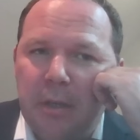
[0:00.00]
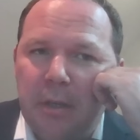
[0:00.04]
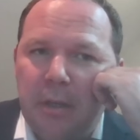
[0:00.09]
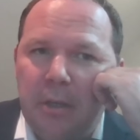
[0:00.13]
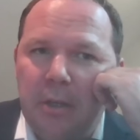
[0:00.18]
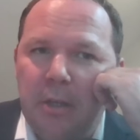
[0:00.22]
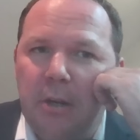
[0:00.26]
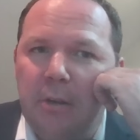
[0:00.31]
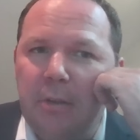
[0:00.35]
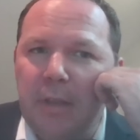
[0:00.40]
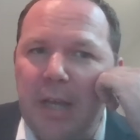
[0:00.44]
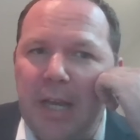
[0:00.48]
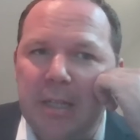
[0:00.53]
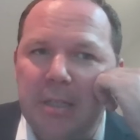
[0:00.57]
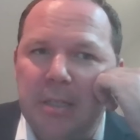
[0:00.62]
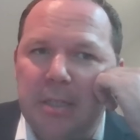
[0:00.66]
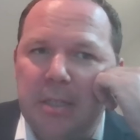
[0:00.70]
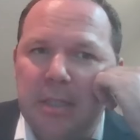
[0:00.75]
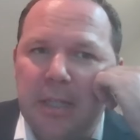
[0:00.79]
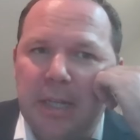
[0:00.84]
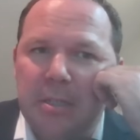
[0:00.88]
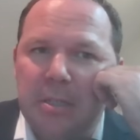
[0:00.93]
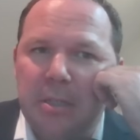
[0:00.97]
You know,
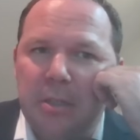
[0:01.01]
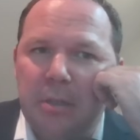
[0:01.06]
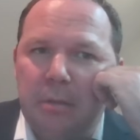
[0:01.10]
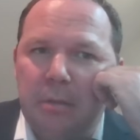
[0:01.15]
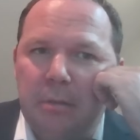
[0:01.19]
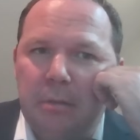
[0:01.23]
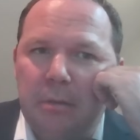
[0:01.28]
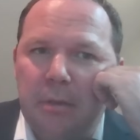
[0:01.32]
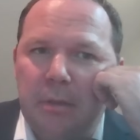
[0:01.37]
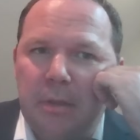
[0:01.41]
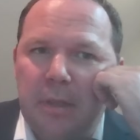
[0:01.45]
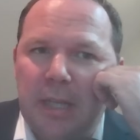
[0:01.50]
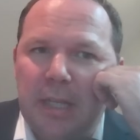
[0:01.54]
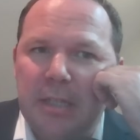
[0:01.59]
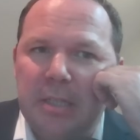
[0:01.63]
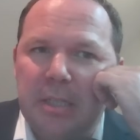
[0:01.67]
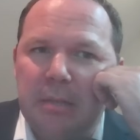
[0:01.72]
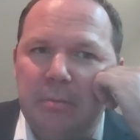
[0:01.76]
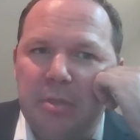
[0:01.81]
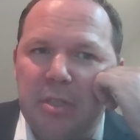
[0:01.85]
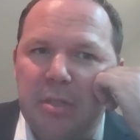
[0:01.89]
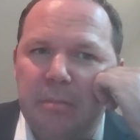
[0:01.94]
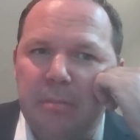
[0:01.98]
that's that's a, that
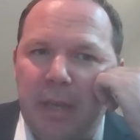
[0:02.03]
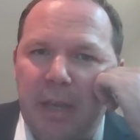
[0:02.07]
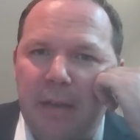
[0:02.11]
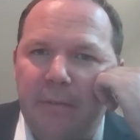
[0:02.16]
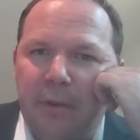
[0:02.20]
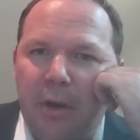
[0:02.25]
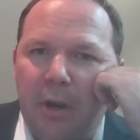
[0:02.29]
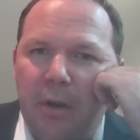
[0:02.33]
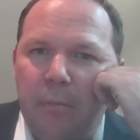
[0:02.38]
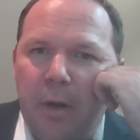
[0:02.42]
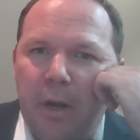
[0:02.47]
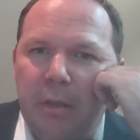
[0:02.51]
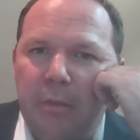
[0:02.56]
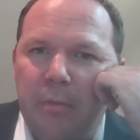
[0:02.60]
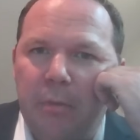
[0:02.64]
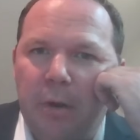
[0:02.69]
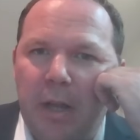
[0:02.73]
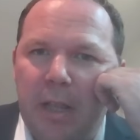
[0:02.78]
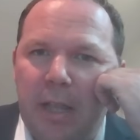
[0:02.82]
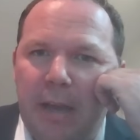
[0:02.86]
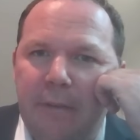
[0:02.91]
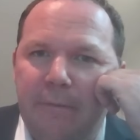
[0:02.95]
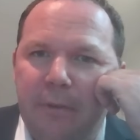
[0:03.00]
seems to me a very
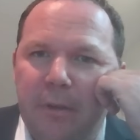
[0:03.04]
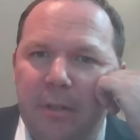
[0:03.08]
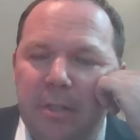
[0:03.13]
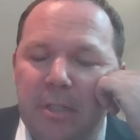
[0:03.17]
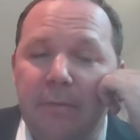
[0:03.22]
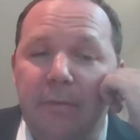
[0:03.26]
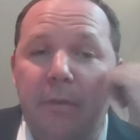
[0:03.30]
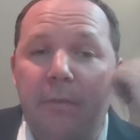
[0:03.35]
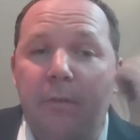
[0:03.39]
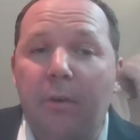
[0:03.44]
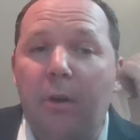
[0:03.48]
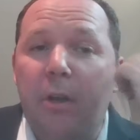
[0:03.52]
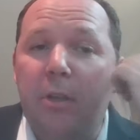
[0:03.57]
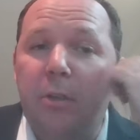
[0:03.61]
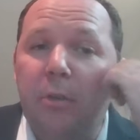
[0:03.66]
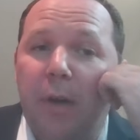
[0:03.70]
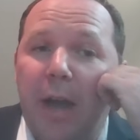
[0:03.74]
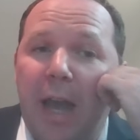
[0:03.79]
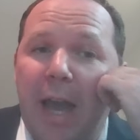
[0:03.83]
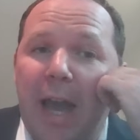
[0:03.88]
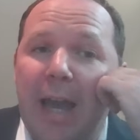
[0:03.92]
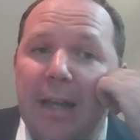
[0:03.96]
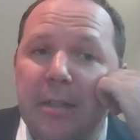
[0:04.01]
worthwhile effort. If you've got in your
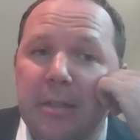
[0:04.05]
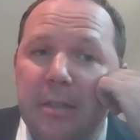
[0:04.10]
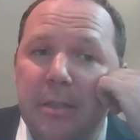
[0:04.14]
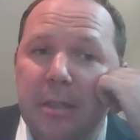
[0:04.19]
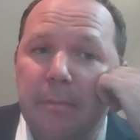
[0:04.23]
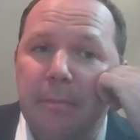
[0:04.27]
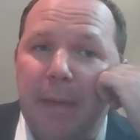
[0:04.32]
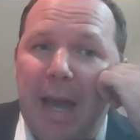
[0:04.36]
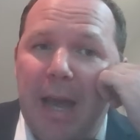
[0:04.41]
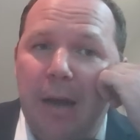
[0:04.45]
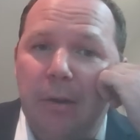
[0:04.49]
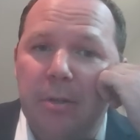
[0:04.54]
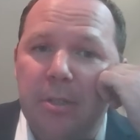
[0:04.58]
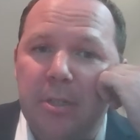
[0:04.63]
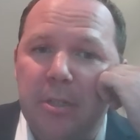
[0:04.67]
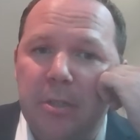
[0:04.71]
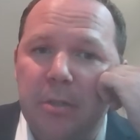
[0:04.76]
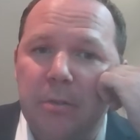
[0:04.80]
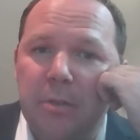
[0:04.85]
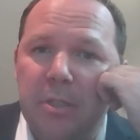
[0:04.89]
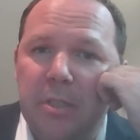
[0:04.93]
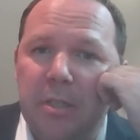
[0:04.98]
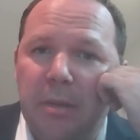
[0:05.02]
hand the power to
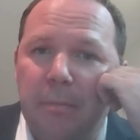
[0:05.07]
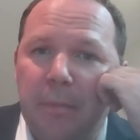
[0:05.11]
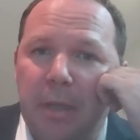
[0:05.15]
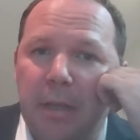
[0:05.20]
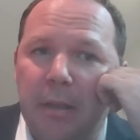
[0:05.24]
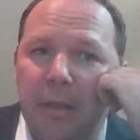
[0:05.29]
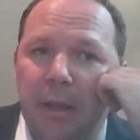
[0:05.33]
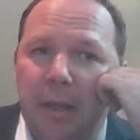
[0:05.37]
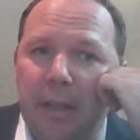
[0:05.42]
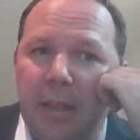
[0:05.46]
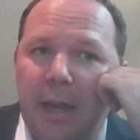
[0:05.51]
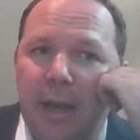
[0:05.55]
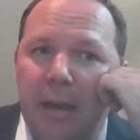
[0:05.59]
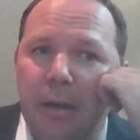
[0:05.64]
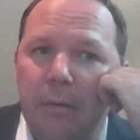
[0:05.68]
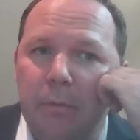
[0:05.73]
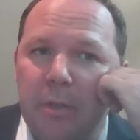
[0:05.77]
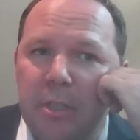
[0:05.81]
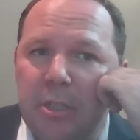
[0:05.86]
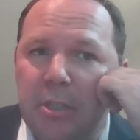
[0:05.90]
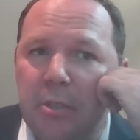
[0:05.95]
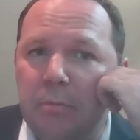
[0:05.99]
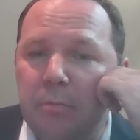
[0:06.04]
do something like that,
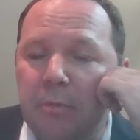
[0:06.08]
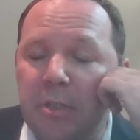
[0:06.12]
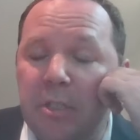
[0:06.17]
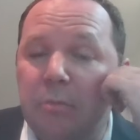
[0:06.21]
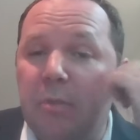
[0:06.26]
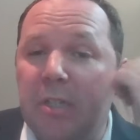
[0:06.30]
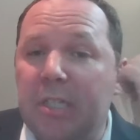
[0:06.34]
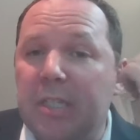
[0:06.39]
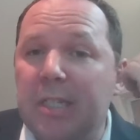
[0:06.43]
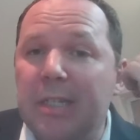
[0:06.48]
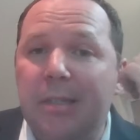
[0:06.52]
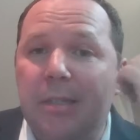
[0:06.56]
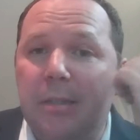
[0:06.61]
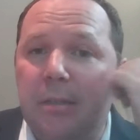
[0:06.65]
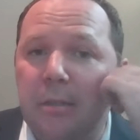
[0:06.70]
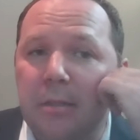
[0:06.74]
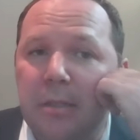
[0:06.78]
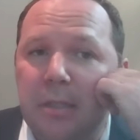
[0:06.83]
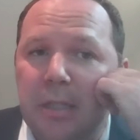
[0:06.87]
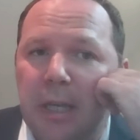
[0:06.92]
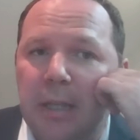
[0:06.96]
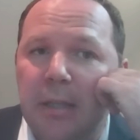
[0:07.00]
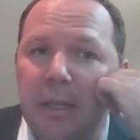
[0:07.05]
which which we didn't
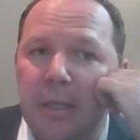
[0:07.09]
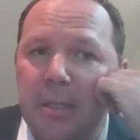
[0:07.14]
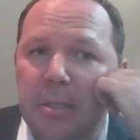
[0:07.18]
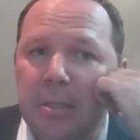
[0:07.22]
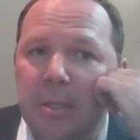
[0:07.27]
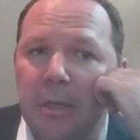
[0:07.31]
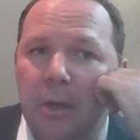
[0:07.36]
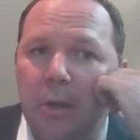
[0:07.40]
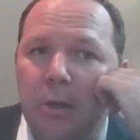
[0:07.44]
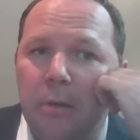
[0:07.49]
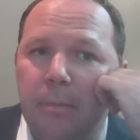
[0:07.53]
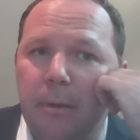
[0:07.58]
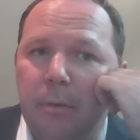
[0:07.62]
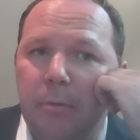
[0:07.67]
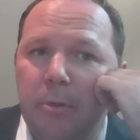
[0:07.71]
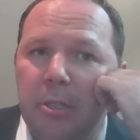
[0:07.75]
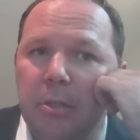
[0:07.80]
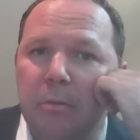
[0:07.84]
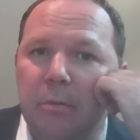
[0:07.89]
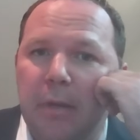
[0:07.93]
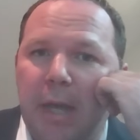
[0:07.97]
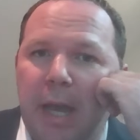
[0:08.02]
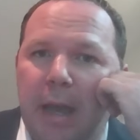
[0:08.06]
ten years ago, but we
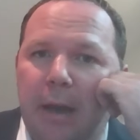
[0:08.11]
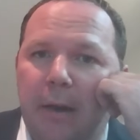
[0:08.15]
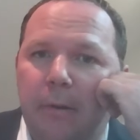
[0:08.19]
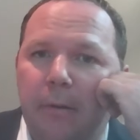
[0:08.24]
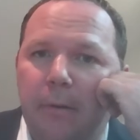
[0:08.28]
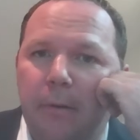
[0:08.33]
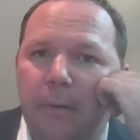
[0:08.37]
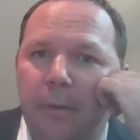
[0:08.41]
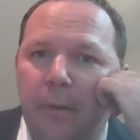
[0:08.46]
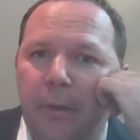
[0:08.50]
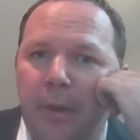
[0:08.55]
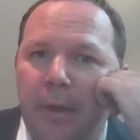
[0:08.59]
do now